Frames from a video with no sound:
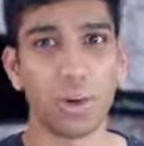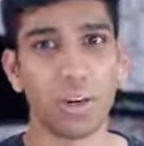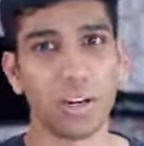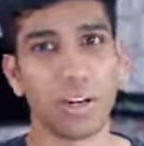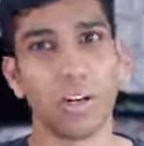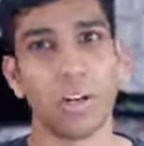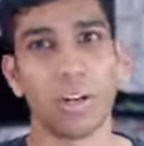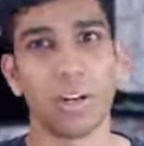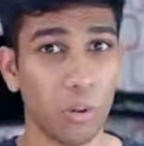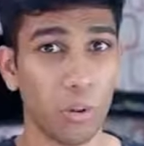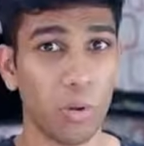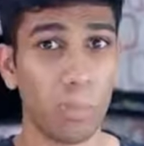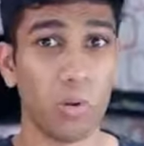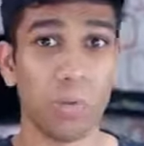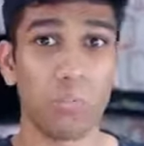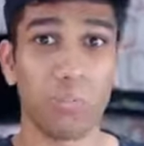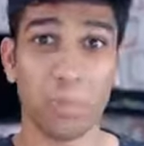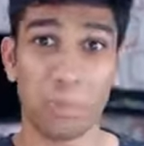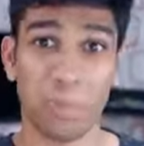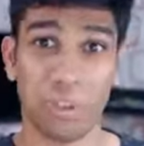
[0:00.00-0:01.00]
where
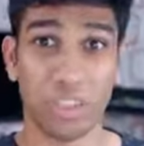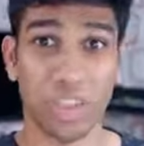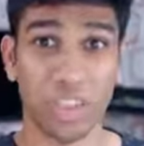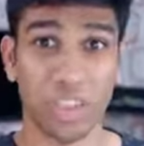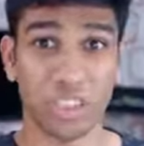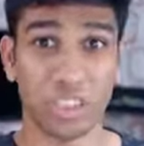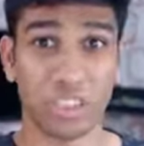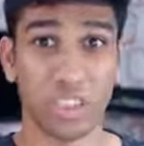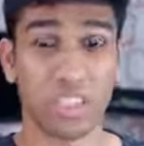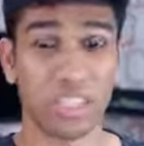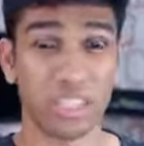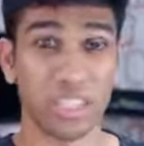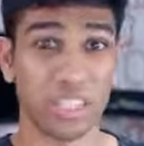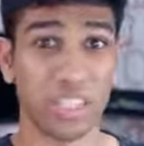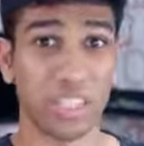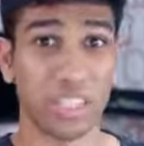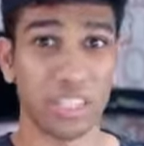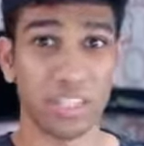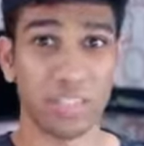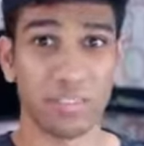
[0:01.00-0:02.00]
bulletproof communication is a
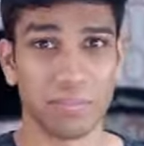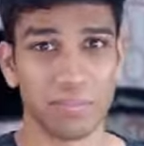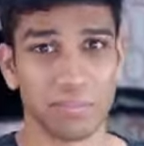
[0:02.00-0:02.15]
key.